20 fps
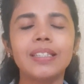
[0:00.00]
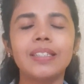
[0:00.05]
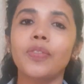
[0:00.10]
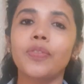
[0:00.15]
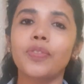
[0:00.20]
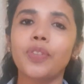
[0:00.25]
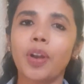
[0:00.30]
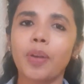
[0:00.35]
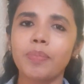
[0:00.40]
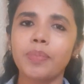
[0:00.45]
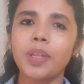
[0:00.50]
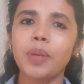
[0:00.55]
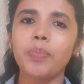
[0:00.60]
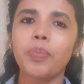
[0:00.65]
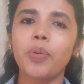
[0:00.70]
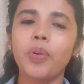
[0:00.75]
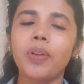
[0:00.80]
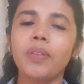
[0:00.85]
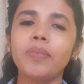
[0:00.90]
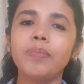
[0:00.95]
From the
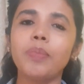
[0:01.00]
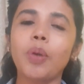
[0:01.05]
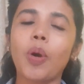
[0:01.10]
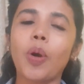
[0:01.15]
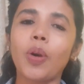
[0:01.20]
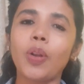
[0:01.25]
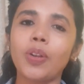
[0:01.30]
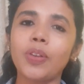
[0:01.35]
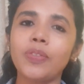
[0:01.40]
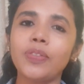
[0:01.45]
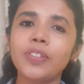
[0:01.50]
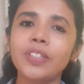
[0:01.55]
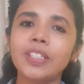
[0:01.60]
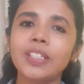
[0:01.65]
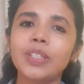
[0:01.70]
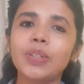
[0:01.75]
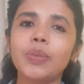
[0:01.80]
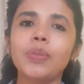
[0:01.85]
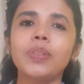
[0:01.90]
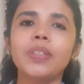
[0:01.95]
poem, all of
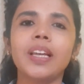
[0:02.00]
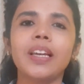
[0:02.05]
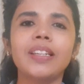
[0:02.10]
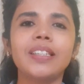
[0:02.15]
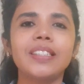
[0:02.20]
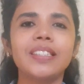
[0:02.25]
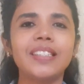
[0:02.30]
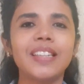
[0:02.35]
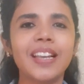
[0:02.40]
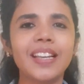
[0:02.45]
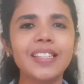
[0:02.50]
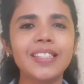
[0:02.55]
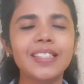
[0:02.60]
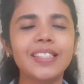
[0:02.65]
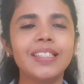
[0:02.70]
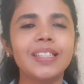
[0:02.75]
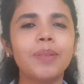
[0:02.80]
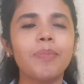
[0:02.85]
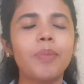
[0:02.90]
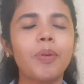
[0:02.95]
us know that
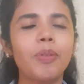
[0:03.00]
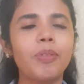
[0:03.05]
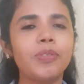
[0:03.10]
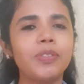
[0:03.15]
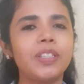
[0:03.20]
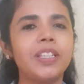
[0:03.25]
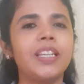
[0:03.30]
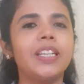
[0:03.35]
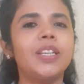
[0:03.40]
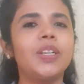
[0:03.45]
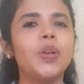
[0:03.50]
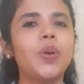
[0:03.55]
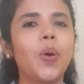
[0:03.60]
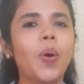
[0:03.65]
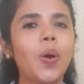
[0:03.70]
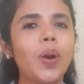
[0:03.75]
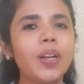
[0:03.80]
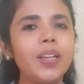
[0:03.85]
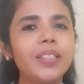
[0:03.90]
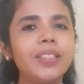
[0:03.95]
yes, the mountain
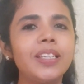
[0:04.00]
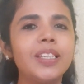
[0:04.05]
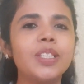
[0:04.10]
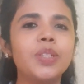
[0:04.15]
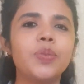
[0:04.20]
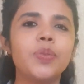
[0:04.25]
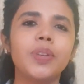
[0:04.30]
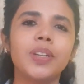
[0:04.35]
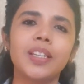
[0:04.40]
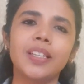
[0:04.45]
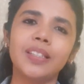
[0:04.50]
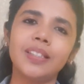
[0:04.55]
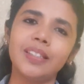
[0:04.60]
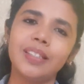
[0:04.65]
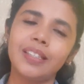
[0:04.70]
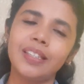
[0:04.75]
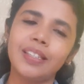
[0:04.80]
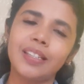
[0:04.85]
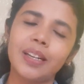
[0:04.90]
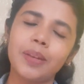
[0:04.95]
called the squirrel
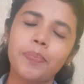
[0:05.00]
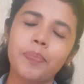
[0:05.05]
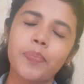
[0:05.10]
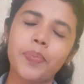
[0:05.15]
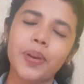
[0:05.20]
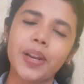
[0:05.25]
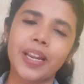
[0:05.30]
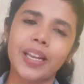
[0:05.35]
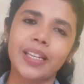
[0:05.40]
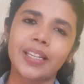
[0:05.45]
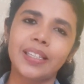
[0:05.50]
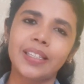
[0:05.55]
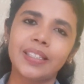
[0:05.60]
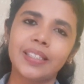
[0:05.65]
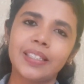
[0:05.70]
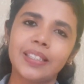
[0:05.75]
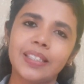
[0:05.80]
little prig.